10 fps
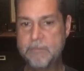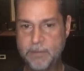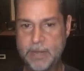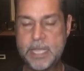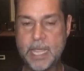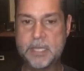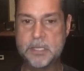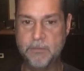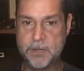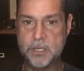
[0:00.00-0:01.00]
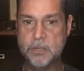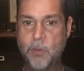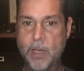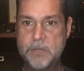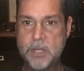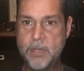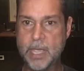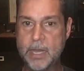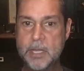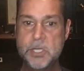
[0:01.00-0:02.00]
and fintech is an efficient way of
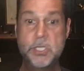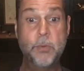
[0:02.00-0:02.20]
doing it.